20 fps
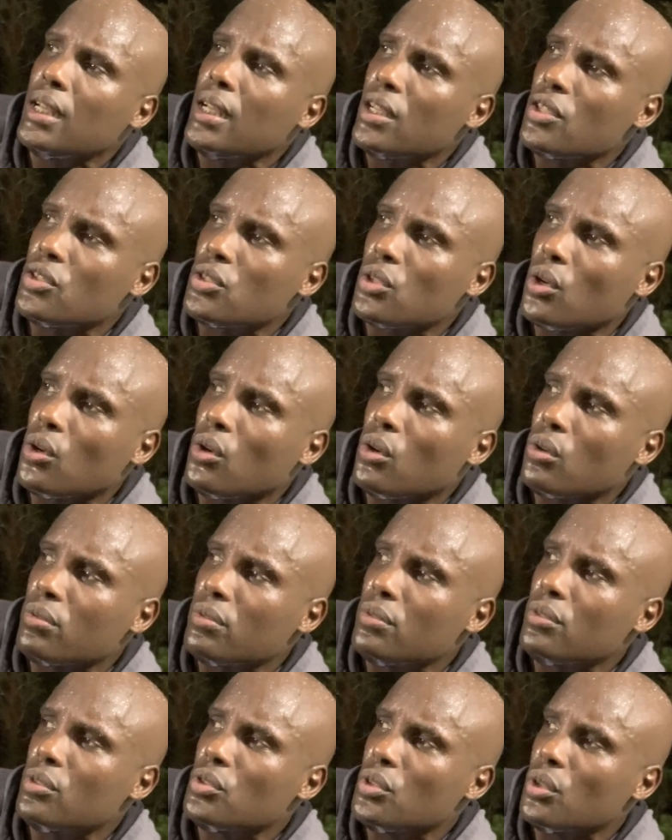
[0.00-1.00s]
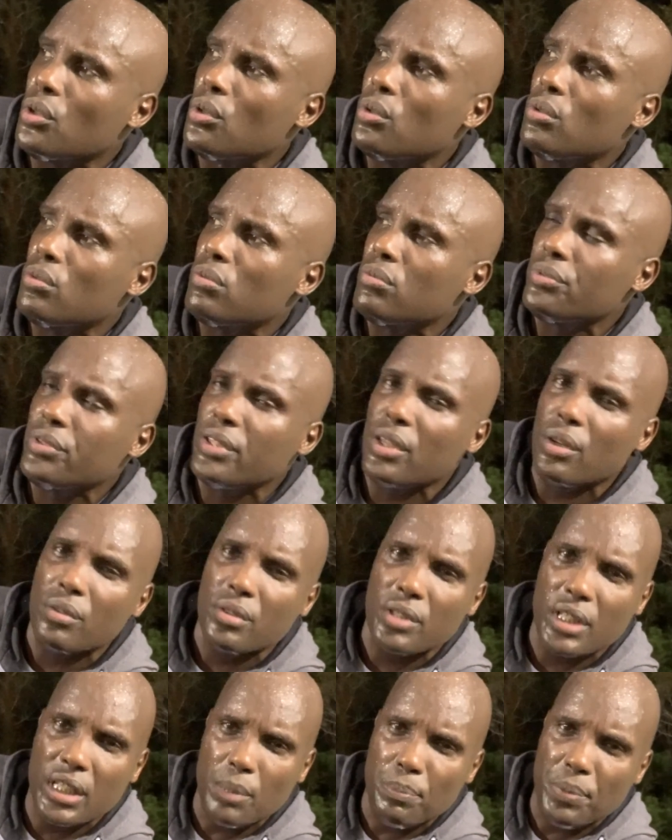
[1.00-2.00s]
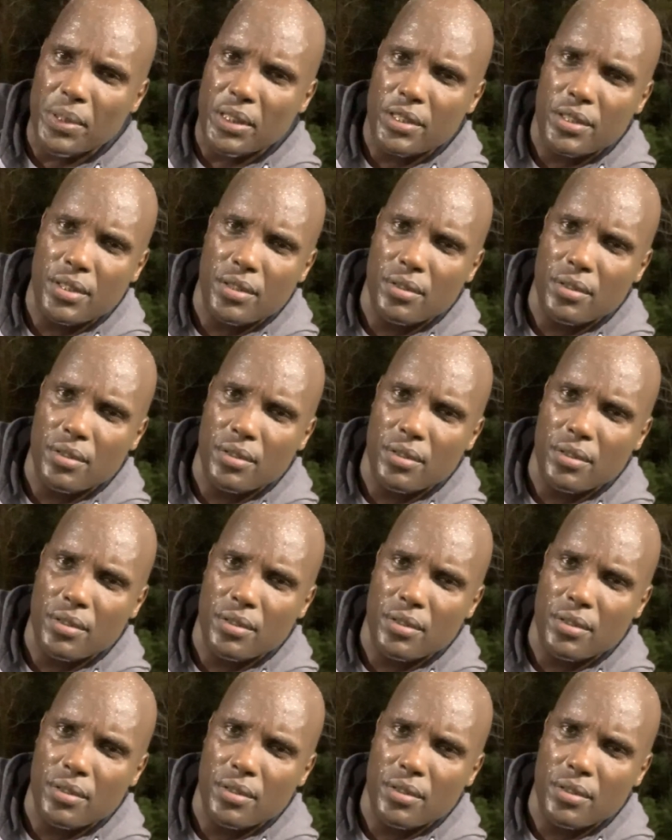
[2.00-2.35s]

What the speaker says: So do, keep it